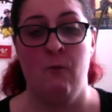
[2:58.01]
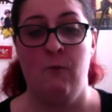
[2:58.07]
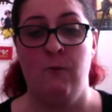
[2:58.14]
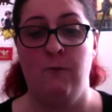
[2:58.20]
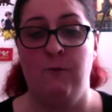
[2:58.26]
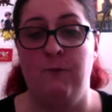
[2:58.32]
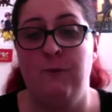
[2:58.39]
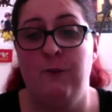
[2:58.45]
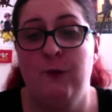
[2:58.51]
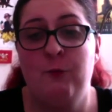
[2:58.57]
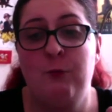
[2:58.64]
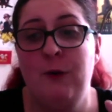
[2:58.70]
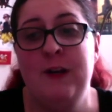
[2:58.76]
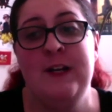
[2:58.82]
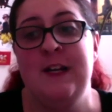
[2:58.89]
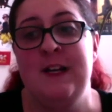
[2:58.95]
for
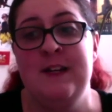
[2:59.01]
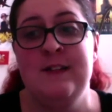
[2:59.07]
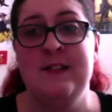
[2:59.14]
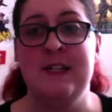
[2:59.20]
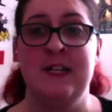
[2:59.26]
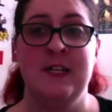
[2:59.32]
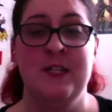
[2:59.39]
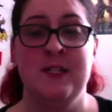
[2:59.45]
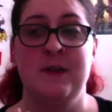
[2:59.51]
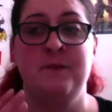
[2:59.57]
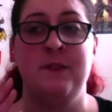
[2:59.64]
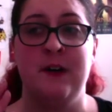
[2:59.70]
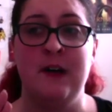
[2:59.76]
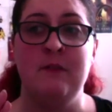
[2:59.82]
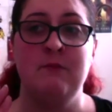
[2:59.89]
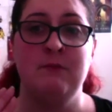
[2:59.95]
what it is a
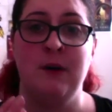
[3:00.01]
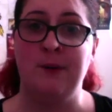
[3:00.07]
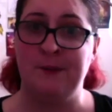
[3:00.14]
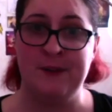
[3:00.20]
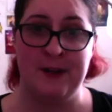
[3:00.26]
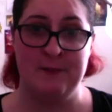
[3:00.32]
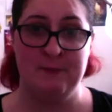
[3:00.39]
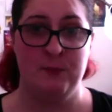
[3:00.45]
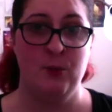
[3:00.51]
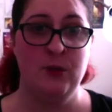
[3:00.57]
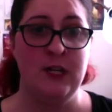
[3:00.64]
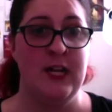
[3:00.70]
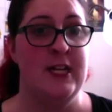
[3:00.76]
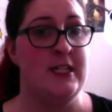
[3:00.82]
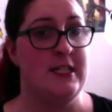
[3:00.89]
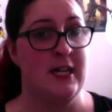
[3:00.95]
very well done book.
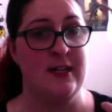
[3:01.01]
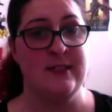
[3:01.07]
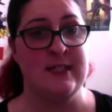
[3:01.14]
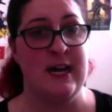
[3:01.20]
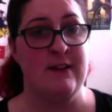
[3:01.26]
It does